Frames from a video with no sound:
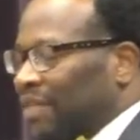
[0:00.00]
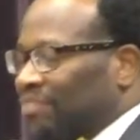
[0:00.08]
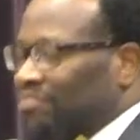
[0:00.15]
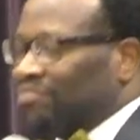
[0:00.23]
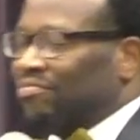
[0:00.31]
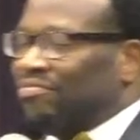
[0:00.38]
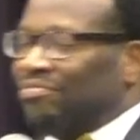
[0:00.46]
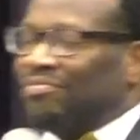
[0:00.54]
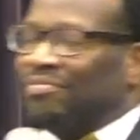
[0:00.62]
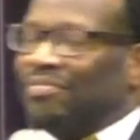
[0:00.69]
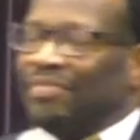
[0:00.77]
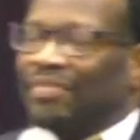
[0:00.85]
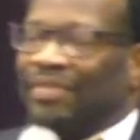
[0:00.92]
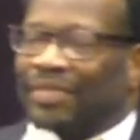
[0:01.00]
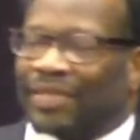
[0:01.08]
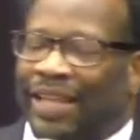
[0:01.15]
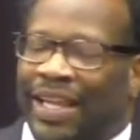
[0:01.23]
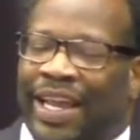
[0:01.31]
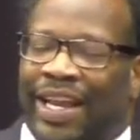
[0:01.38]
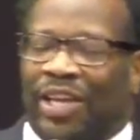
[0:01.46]
in.
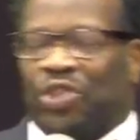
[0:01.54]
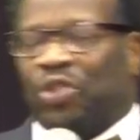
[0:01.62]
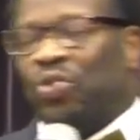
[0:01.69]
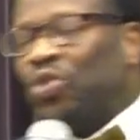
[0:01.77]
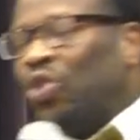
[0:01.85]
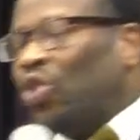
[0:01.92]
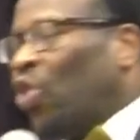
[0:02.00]
That God, I choose to